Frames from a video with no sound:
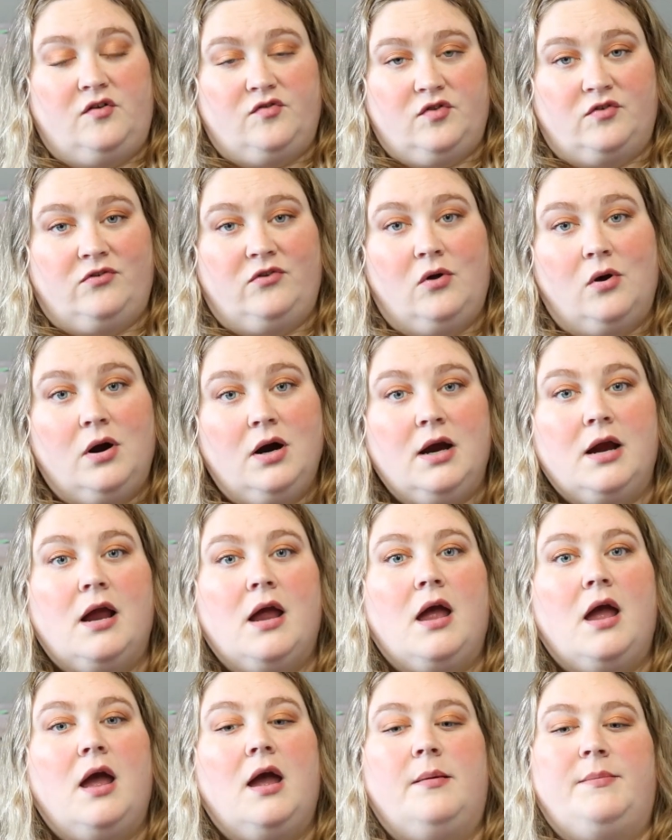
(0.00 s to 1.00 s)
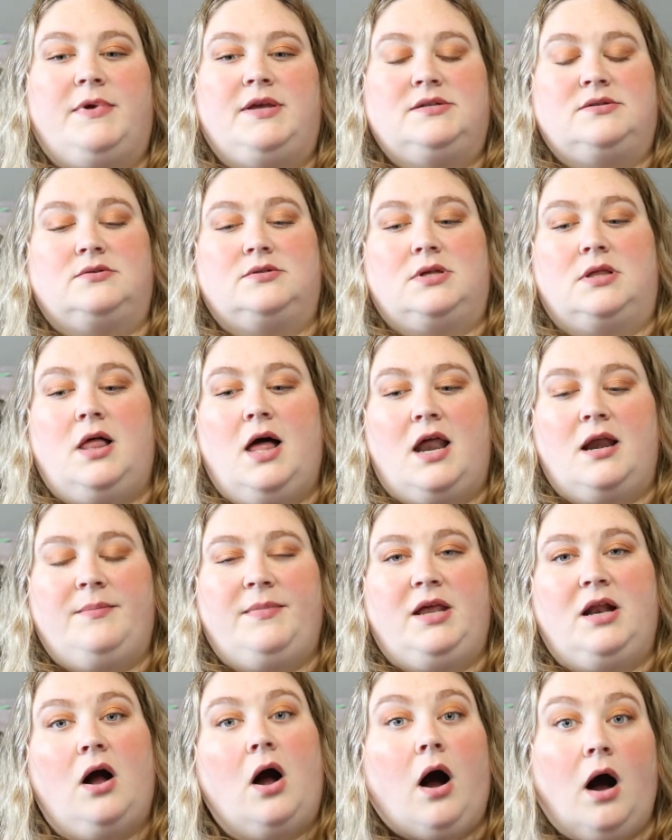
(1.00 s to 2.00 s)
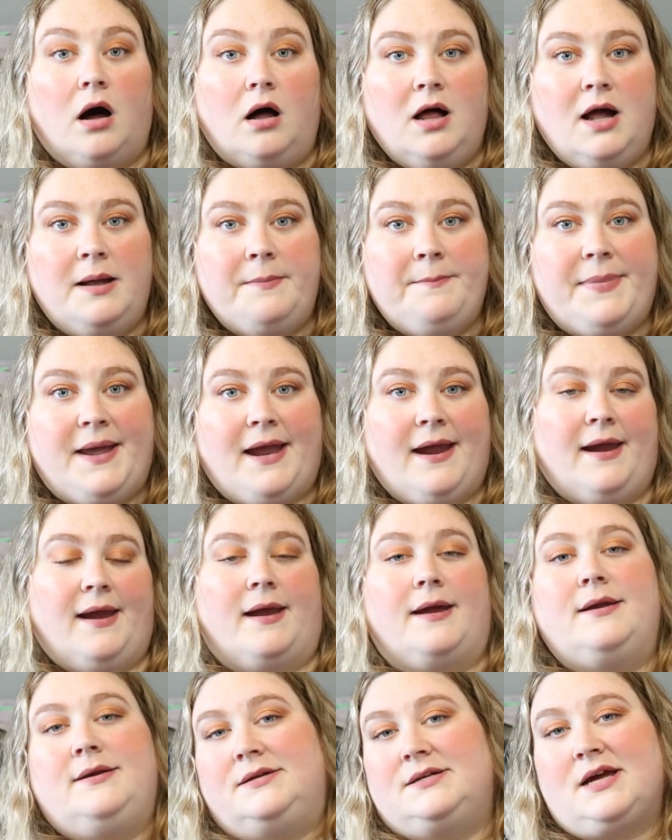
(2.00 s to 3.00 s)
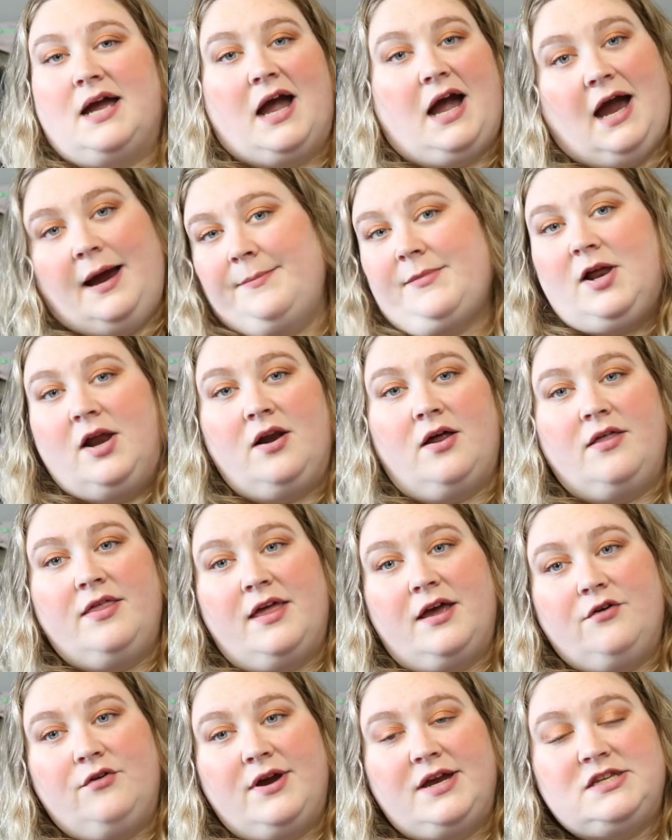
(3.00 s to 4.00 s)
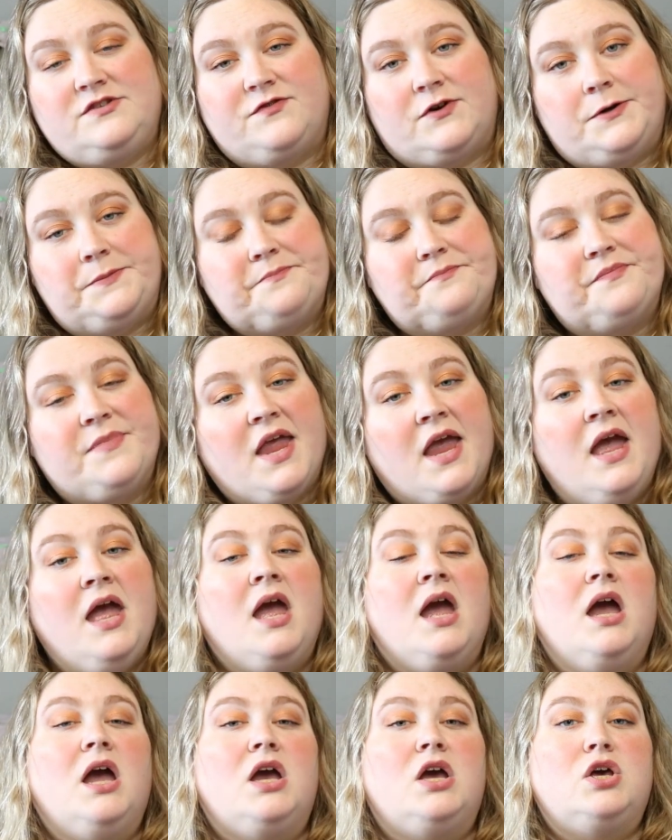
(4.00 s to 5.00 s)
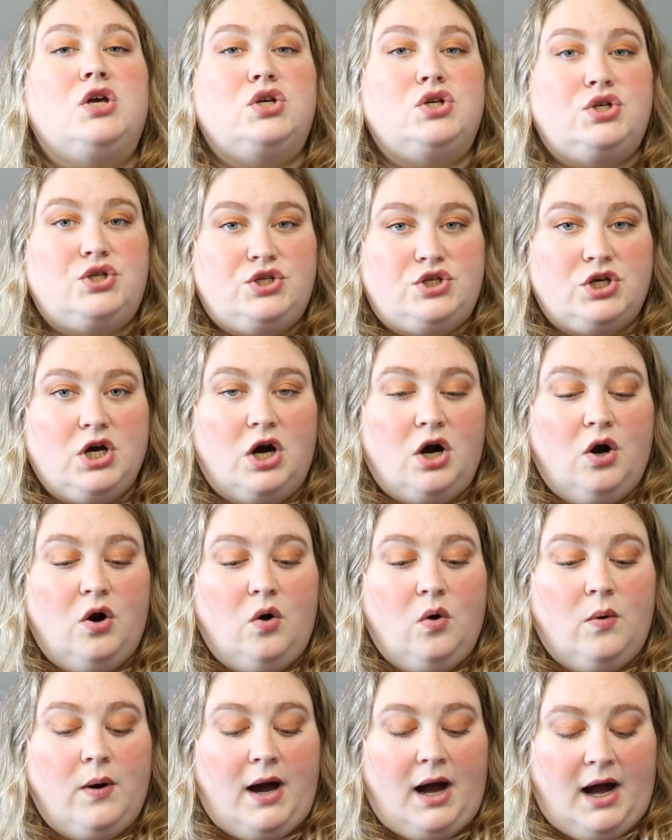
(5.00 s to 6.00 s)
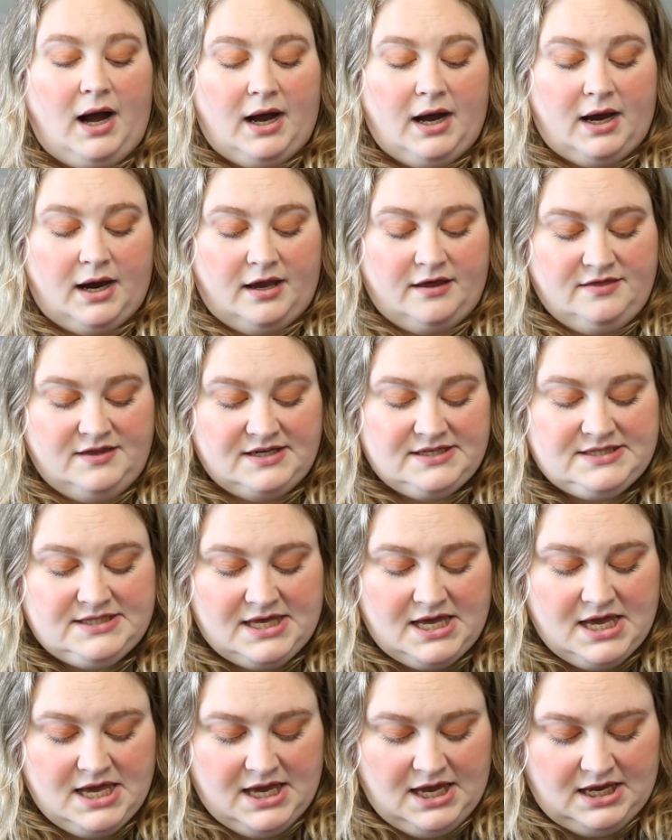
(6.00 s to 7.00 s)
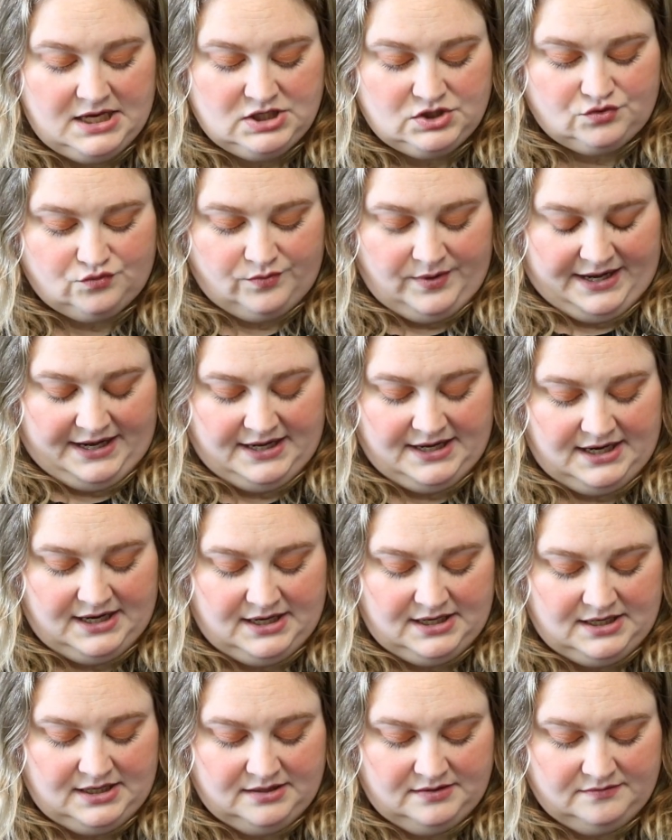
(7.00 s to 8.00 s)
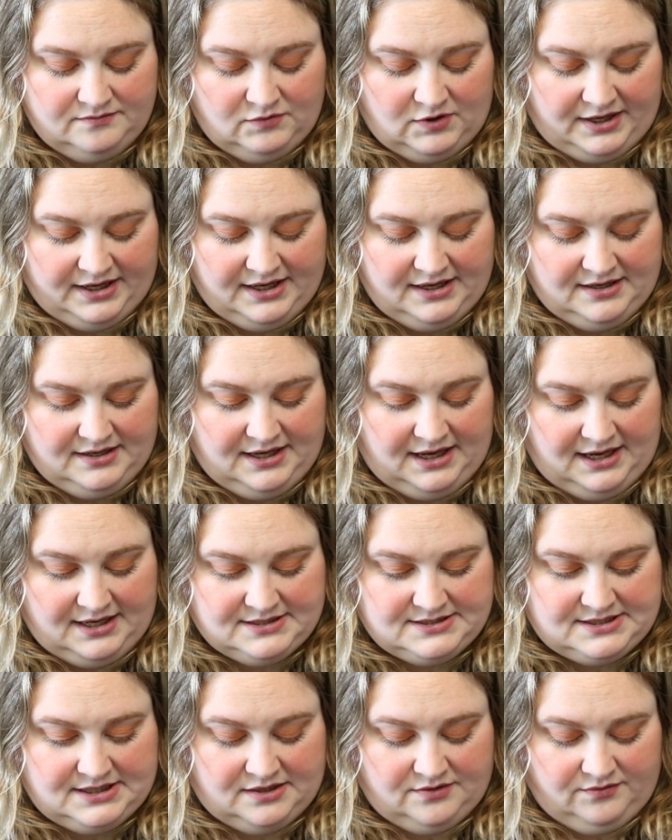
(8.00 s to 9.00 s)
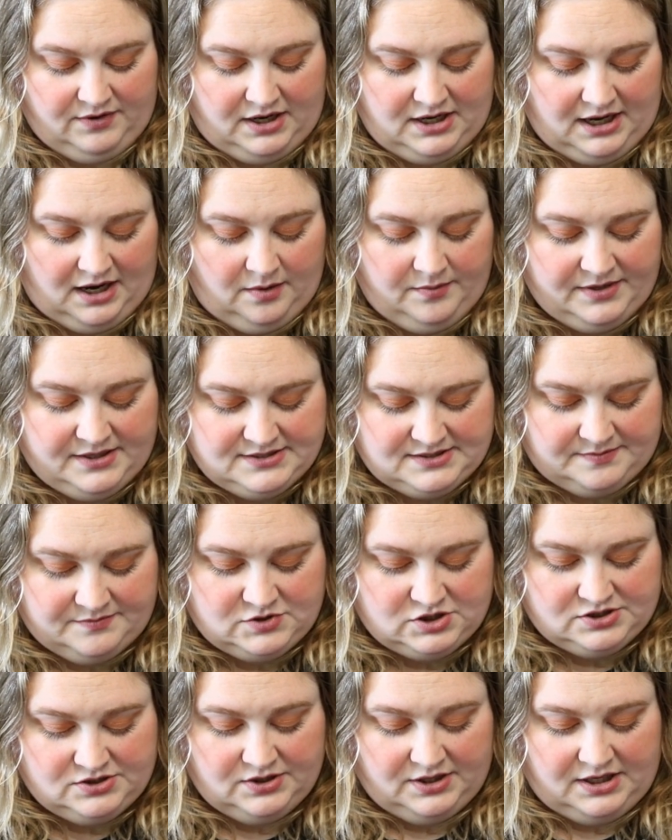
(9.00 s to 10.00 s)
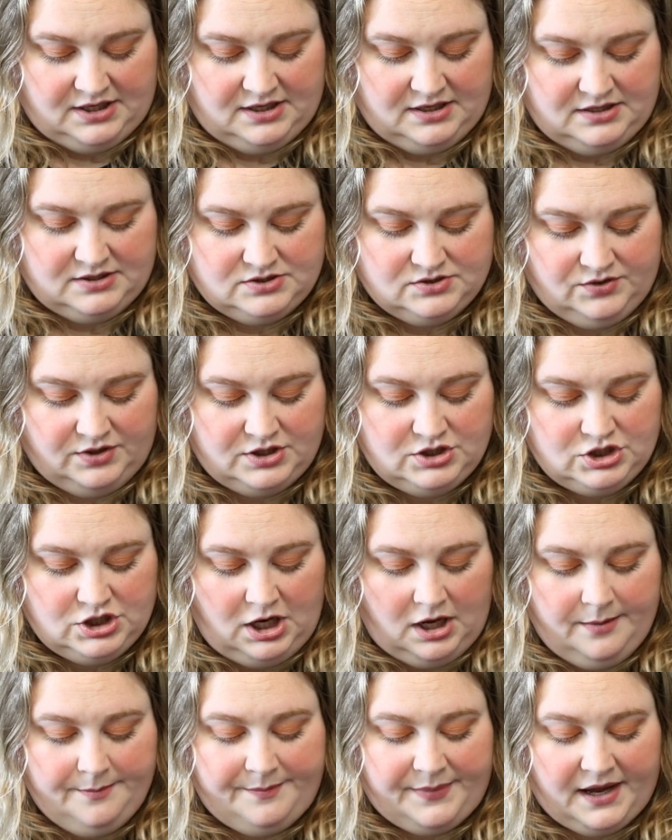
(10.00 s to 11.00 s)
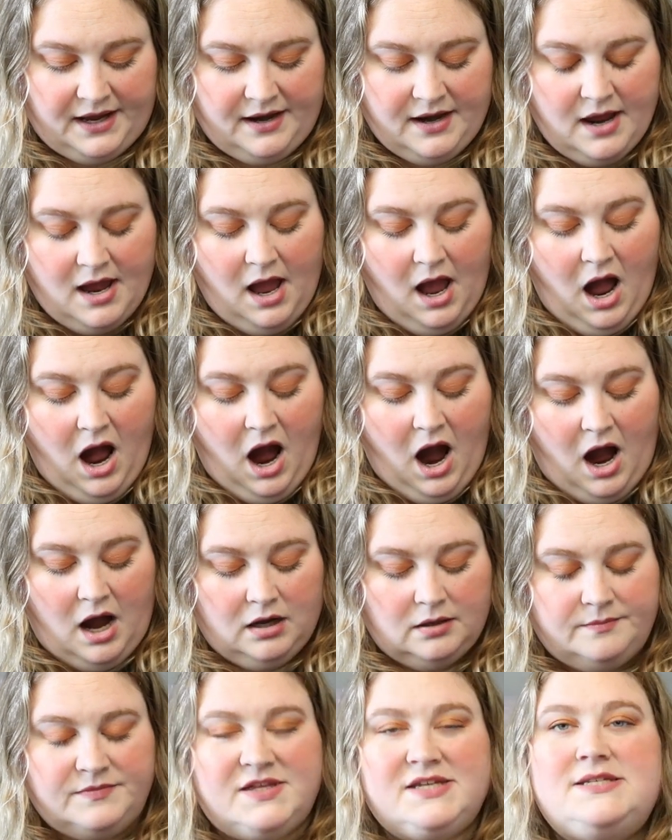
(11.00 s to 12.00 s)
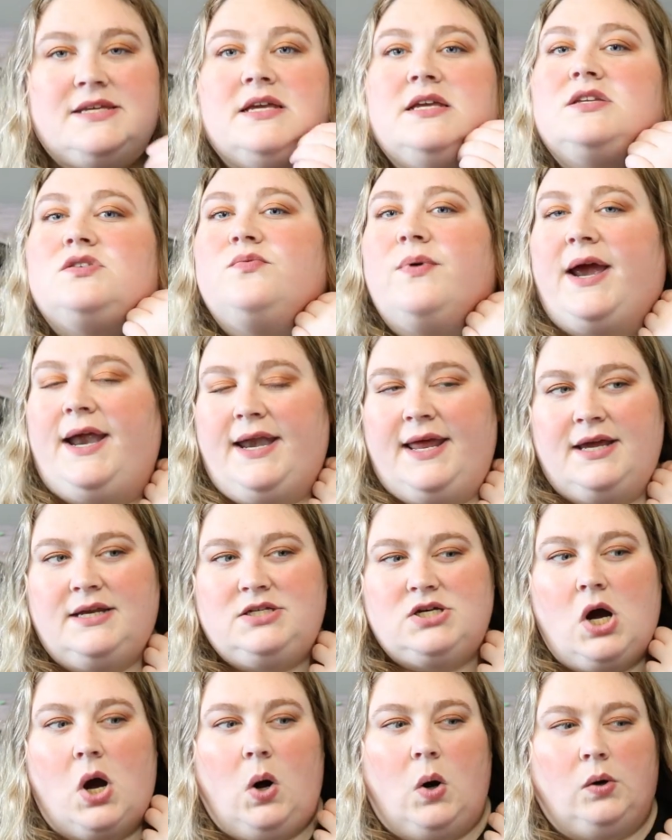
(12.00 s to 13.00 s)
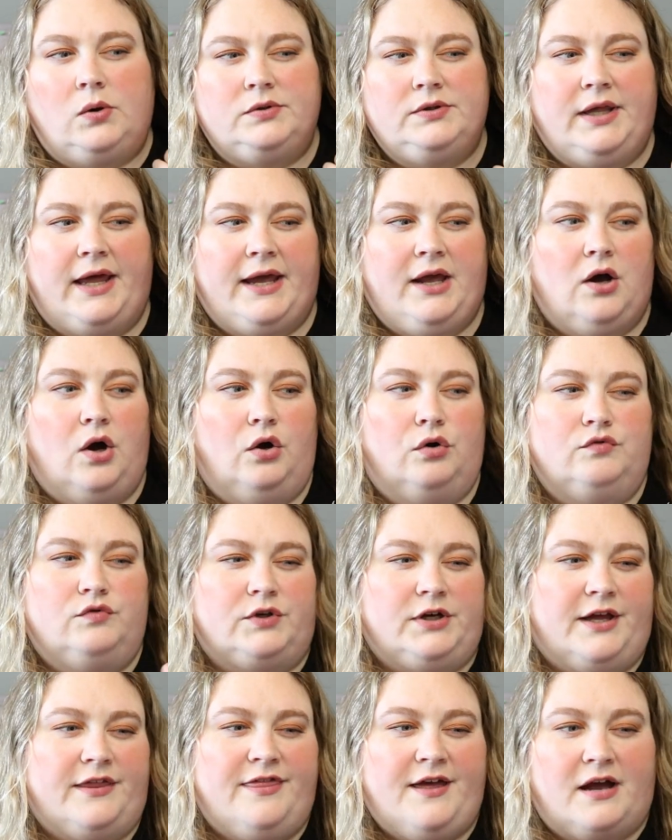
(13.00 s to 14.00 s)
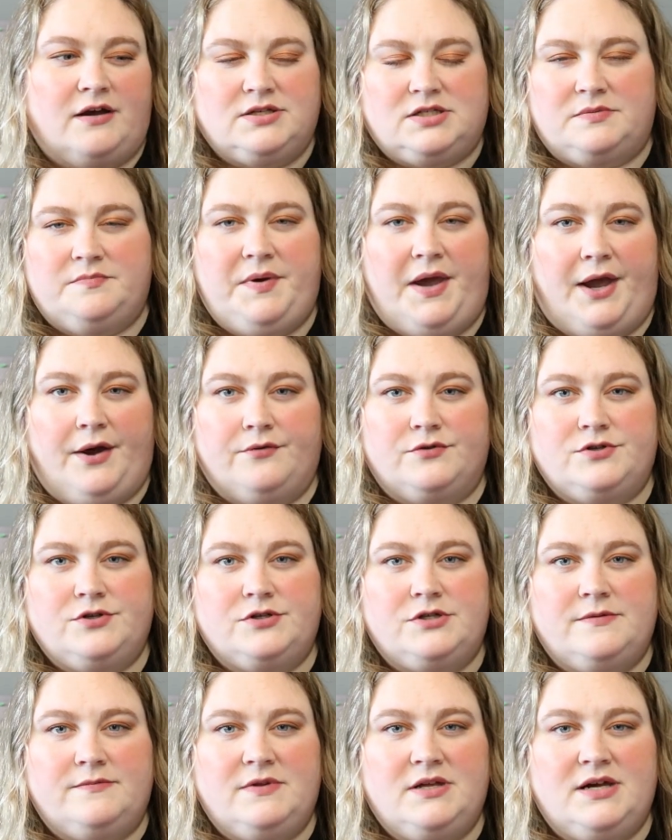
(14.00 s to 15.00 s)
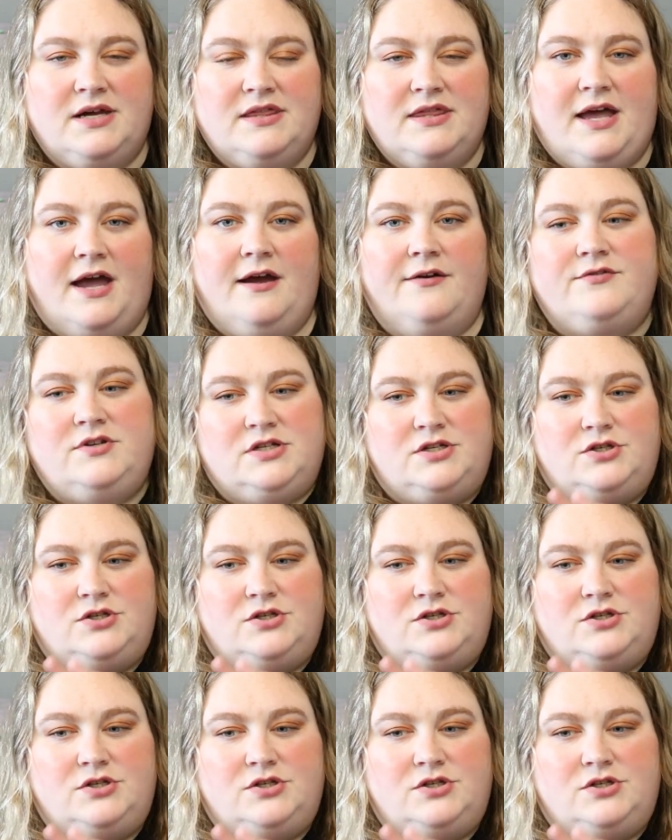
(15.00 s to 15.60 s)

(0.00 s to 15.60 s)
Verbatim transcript: off the floor because there's a lot of me to haul up and I'm not all that graceful. So uh, this thing is rated, well I can't see it right now because I'm just looking at a screenshot, but um, this thing is rated to hold like over a thousand pounds or something like that of